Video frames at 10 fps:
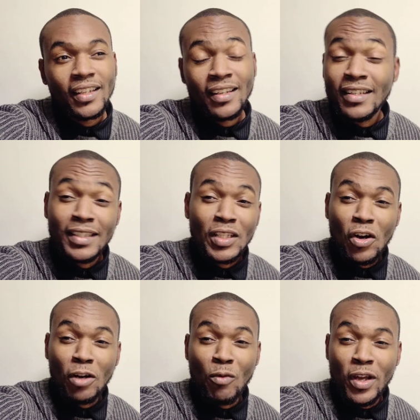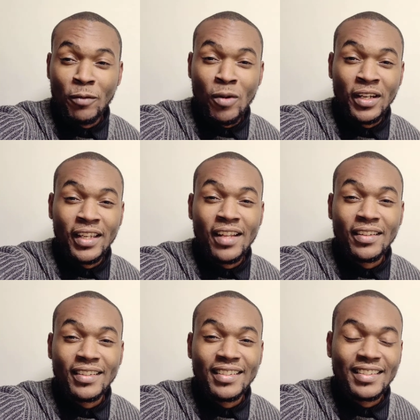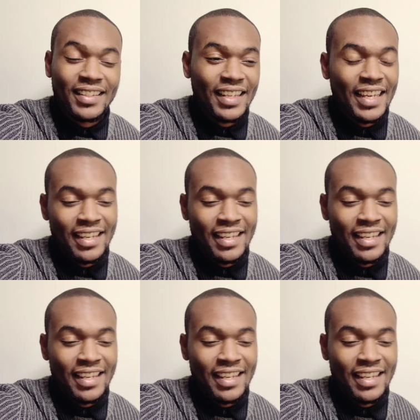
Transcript: He doesn't talk about anybody else.